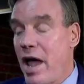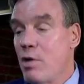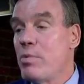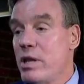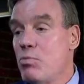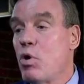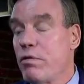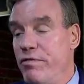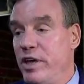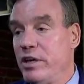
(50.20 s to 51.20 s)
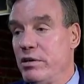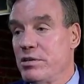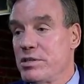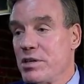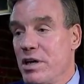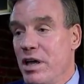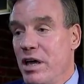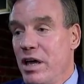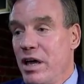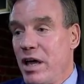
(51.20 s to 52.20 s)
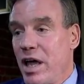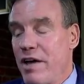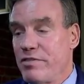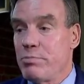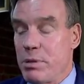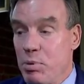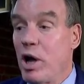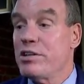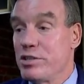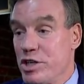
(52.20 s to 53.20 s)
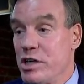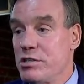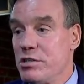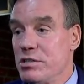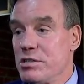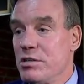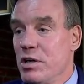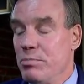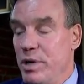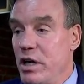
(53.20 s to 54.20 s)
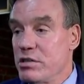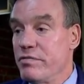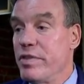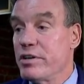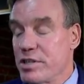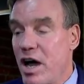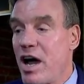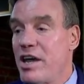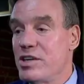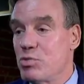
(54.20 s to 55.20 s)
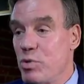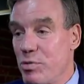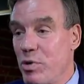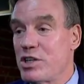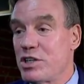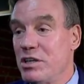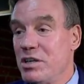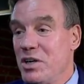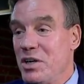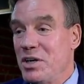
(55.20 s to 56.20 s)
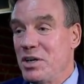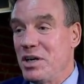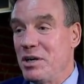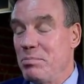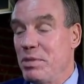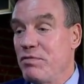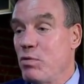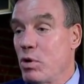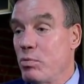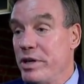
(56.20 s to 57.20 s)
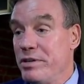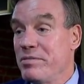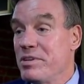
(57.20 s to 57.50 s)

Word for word: How many more figures have to be brought to justice because of their ties with Russia uh, before we